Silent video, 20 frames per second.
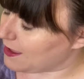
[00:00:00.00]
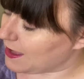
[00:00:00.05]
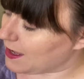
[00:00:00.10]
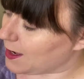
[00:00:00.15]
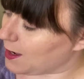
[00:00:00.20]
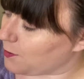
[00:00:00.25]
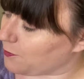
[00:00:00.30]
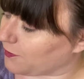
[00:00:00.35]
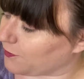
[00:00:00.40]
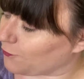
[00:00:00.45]

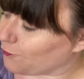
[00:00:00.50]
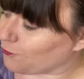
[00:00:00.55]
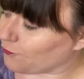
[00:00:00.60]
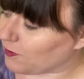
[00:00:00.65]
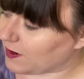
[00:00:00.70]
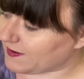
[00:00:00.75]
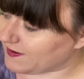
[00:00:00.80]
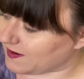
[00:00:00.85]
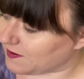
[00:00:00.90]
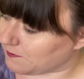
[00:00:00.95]
It was
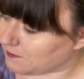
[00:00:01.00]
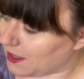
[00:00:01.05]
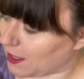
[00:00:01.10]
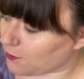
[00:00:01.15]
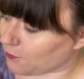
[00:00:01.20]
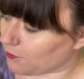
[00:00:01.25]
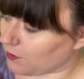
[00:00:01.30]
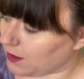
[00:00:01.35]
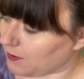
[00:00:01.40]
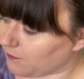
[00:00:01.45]
written
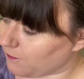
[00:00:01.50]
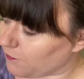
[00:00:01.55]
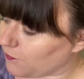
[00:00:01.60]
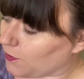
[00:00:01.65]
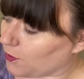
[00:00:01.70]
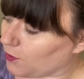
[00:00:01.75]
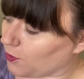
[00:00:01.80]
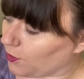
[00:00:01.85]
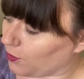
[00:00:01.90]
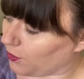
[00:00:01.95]
by Reem
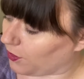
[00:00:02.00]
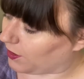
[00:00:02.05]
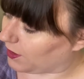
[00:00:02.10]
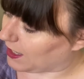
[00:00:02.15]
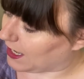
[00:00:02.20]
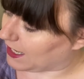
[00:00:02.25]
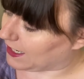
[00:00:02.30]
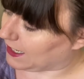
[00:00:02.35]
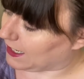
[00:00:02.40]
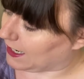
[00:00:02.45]
Faruqi
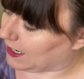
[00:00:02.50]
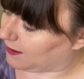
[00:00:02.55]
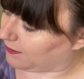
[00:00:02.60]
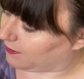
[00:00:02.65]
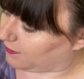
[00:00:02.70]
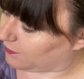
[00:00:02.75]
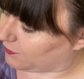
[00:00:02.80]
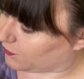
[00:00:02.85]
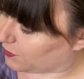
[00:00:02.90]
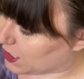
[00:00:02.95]
and
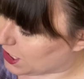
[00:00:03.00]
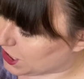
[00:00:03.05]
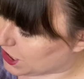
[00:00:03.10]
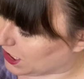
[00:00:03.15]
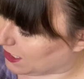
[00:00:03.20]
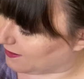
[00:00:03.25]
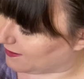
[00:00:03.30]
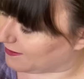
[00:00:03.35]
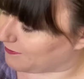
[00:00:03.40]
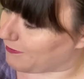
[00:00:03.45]

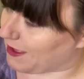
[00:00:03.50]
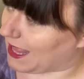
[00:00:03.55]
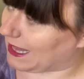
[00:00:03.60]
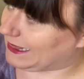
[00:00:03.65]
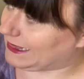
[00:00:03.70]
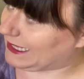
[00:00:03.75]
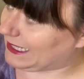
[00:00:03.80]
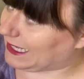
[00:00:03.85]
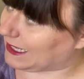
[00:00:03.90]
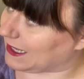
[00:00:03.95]
illustrations by
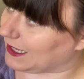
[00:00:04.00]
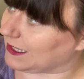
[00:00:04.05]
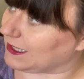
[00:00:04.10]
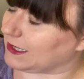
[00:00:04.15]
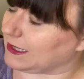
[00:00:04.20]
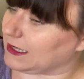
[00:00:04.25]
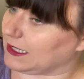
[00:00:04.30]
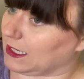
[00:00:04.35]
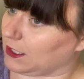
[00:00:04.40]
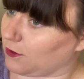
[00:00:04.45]
Lea
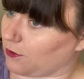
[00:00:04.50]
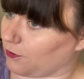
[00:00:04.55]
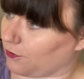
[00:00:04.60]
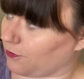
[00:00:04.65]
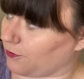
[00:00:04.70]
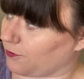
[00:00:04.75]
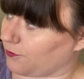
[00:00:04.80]
Lyon.